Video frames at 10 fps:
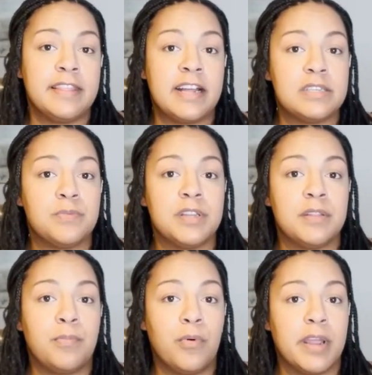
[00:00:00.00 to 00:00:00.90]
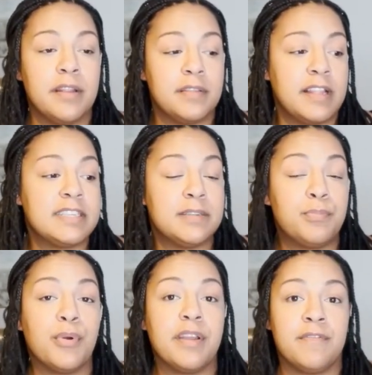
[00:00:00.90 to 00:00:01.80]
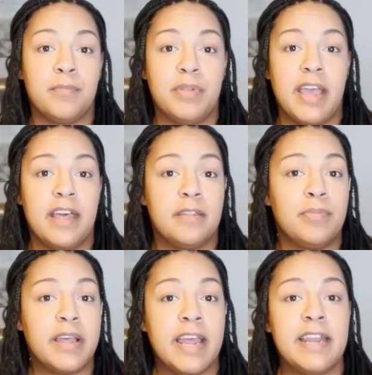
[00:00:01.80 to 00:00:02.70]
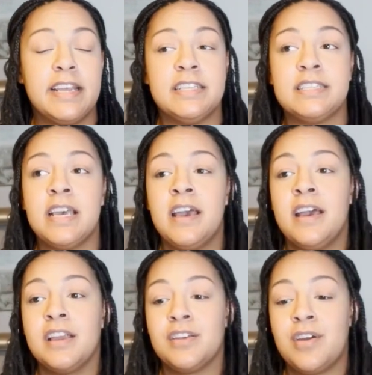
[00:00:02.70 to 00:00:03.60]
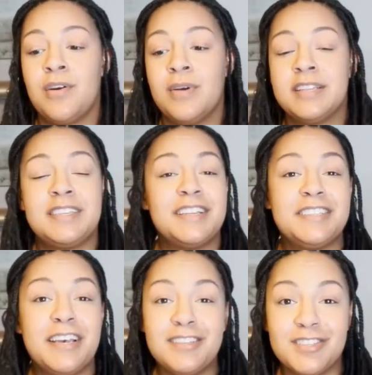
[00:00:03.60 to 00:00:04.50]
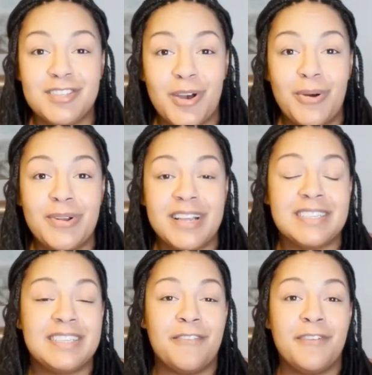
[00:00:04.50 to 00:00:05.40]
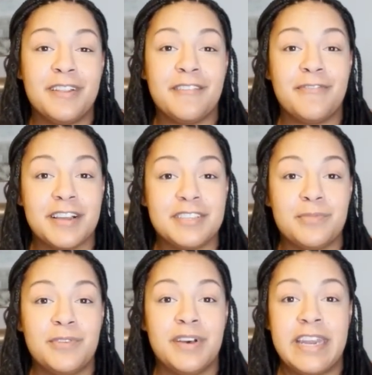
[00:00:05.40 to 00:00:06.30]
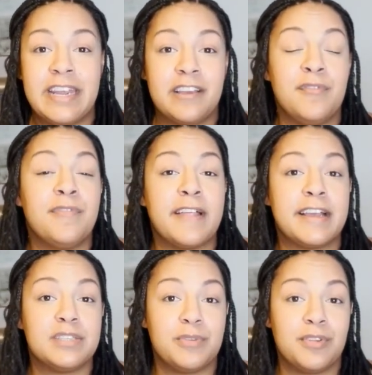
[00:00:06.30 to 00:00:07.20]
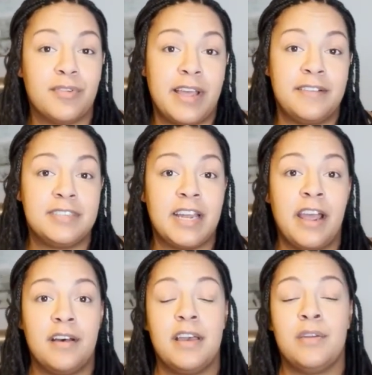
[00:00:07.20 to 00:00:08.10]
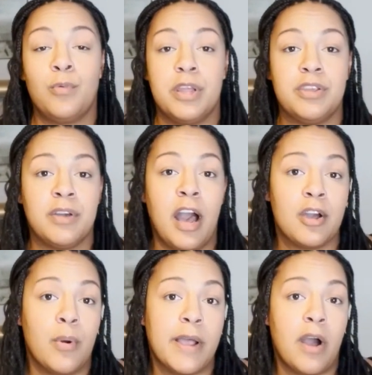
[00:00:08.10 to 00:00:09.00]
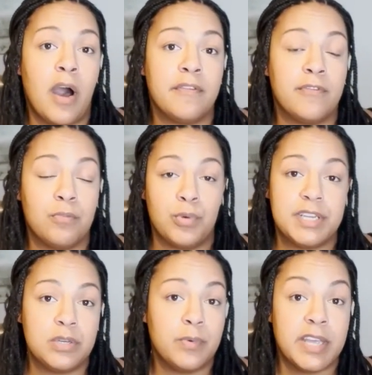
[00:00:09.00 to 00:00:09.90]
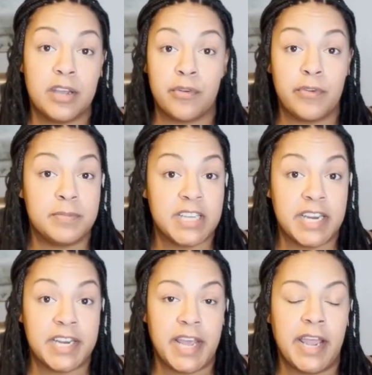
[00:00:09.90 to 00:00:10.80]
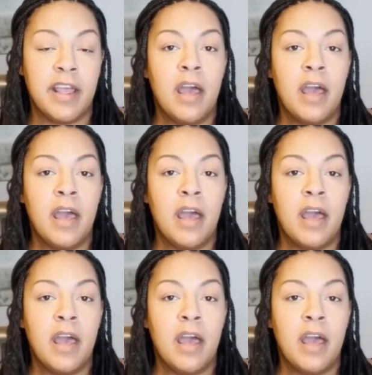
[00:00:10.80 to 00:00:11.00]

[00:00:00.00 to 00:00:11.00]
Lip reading: That's the point of the plan. The plan is, you know, it's not set in stone. It's definitely flexible and it can flex with your lifestyle and what you got going on from week to week or from day to day.